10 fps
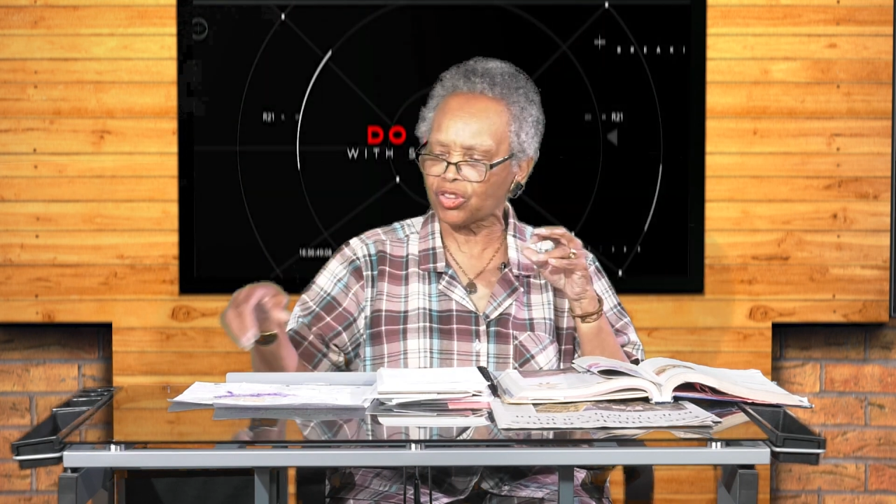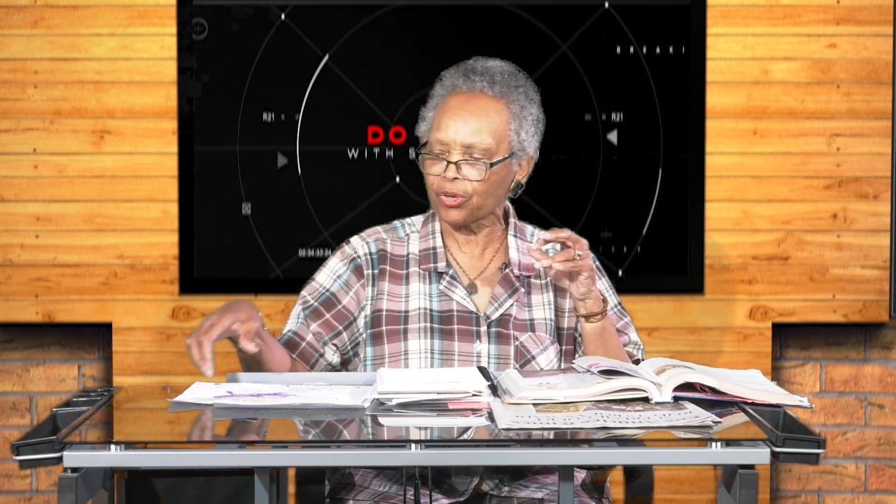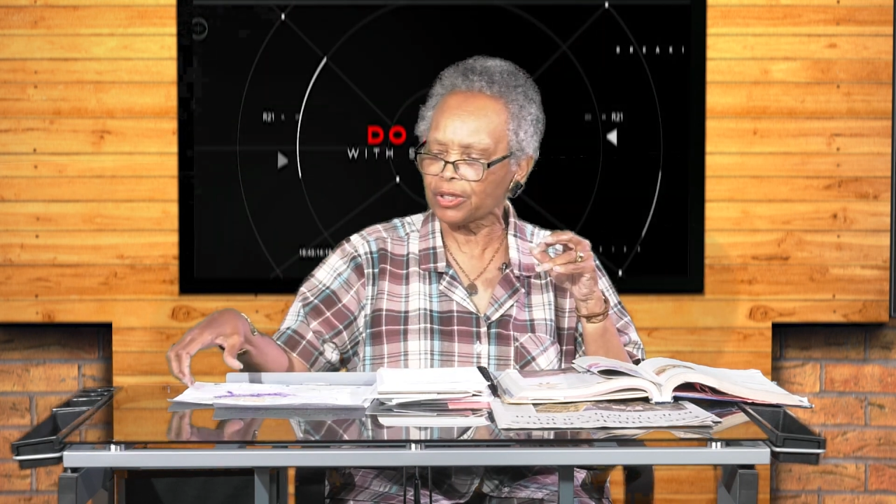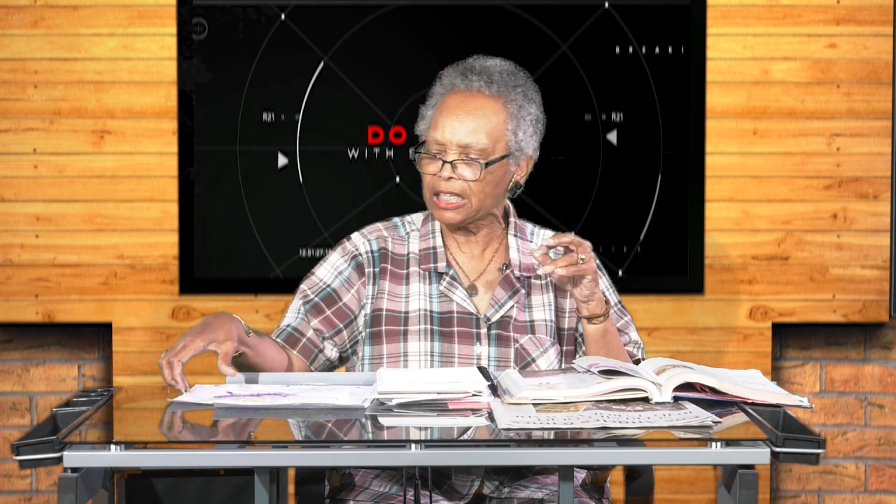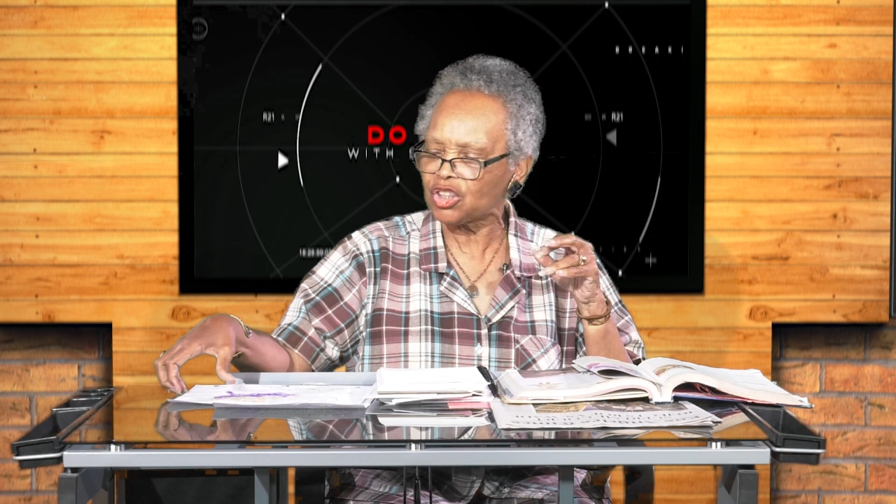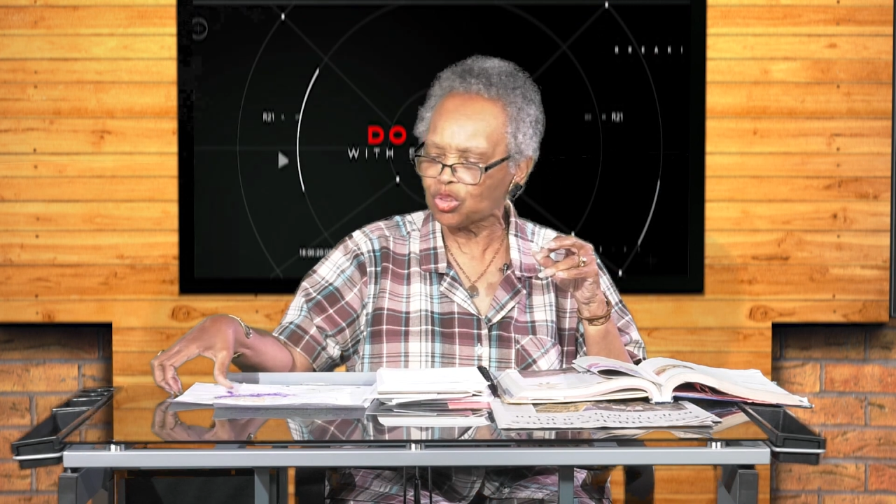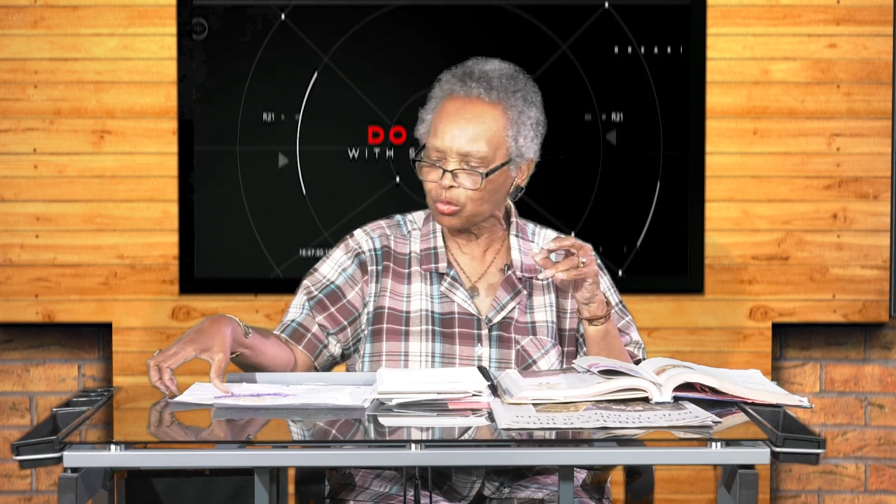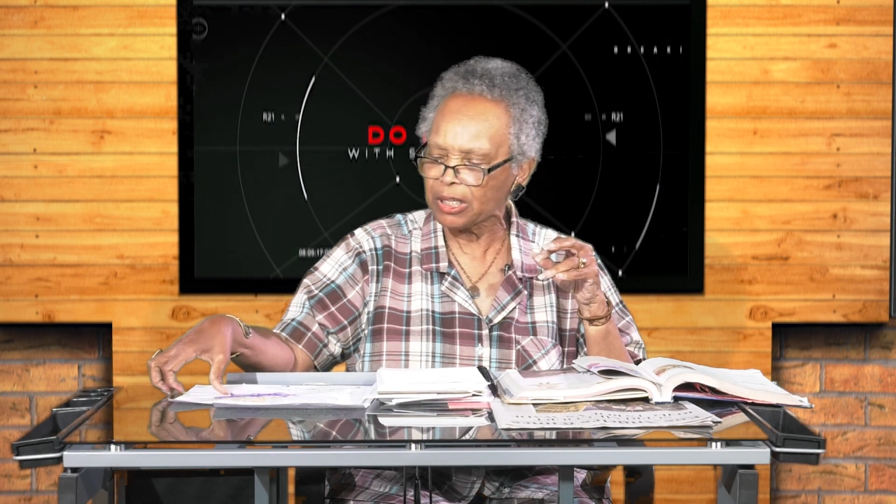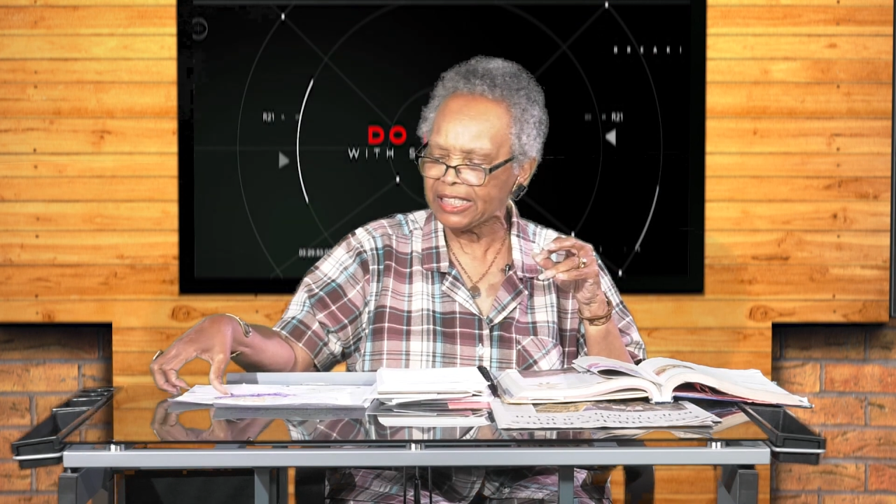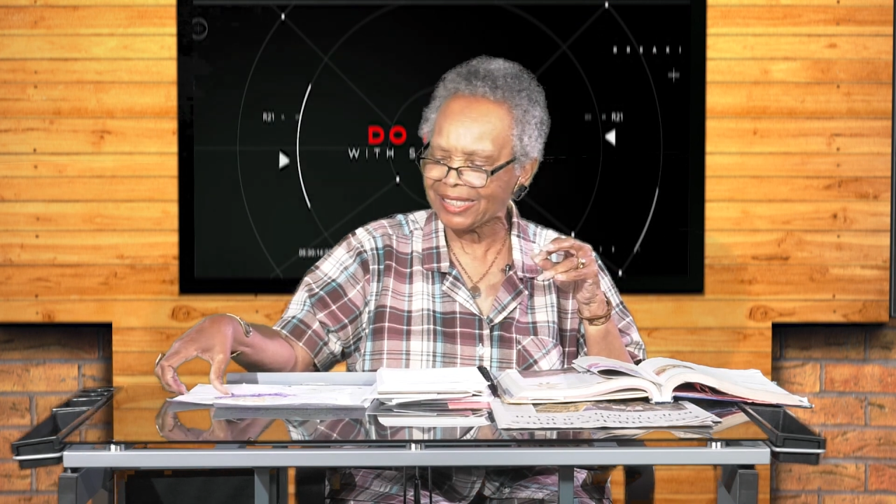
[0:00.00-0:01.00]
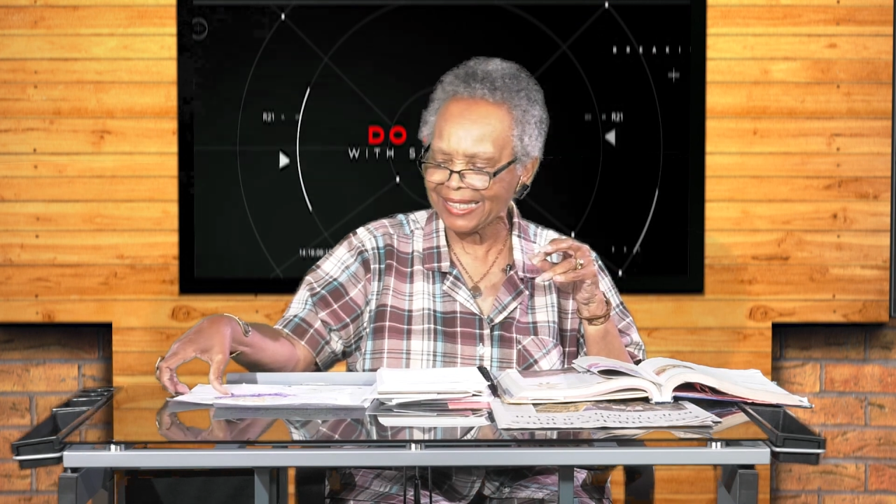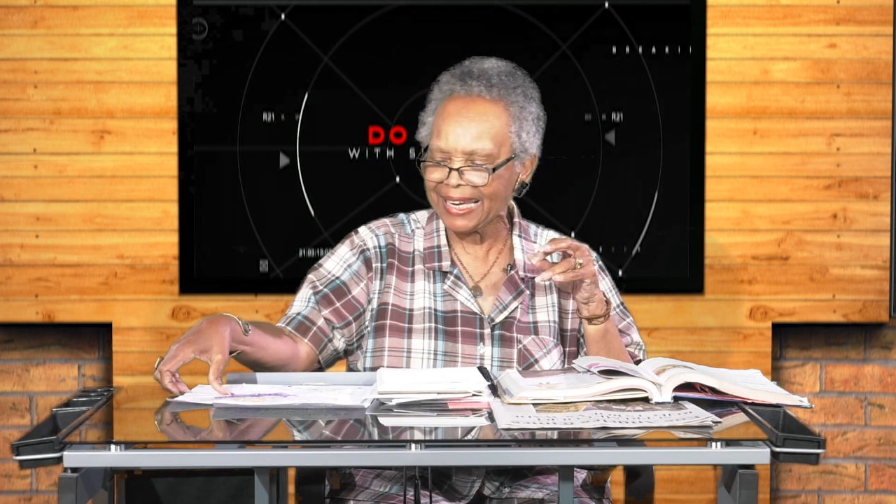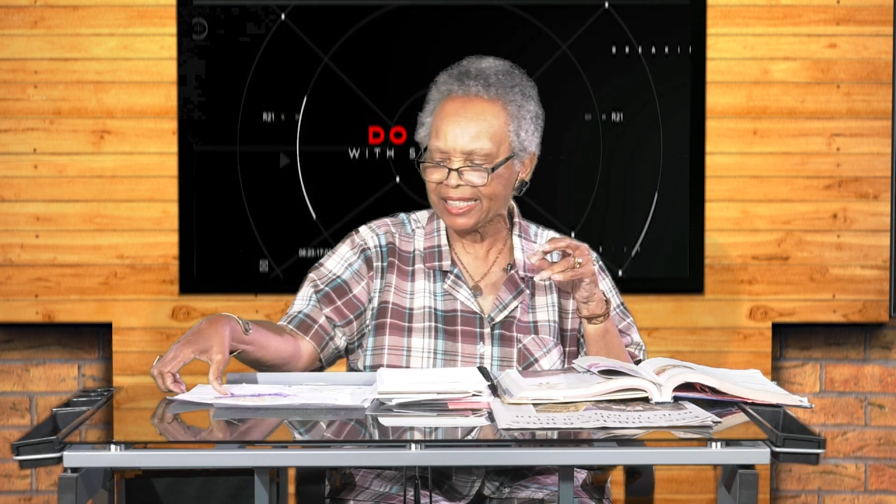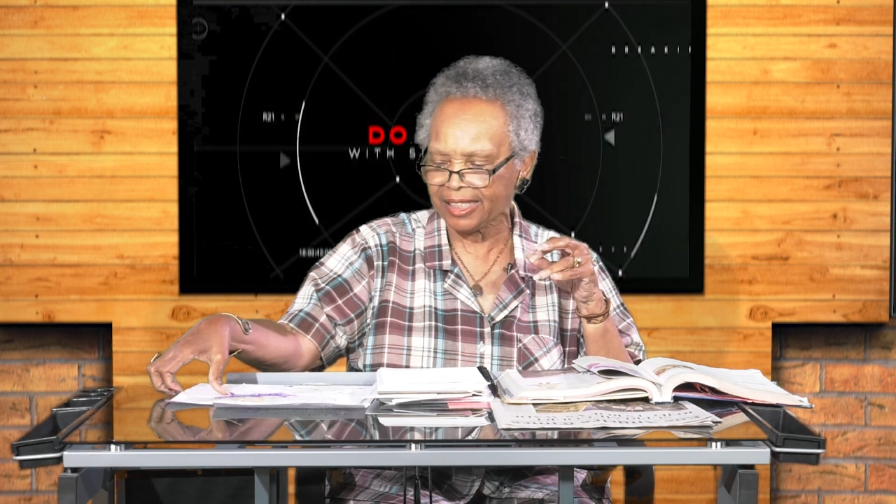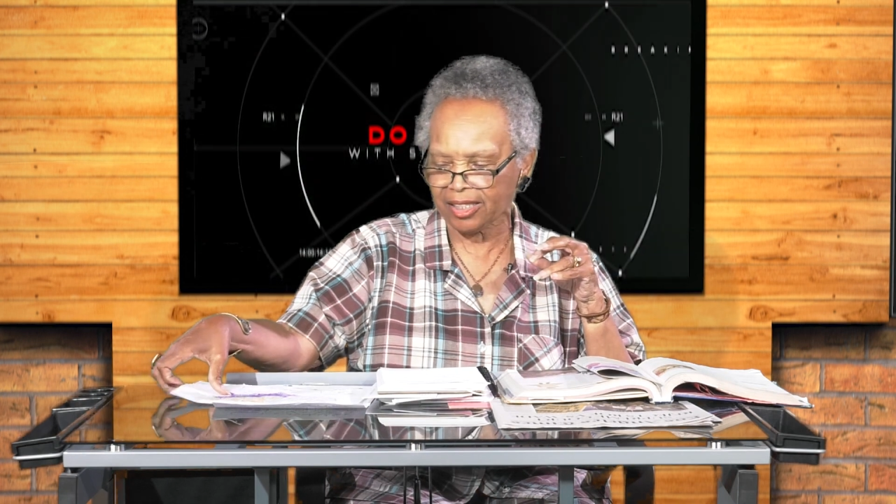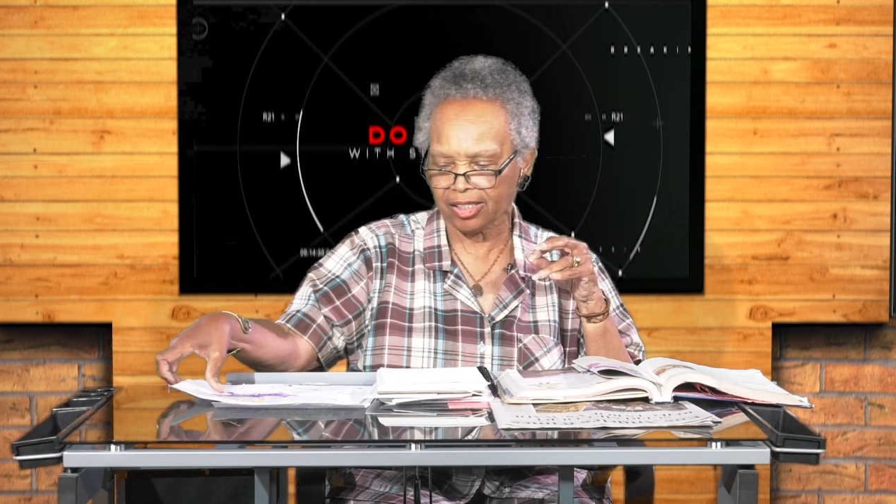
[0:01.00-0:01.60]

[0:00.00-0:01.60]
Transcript: 33 states at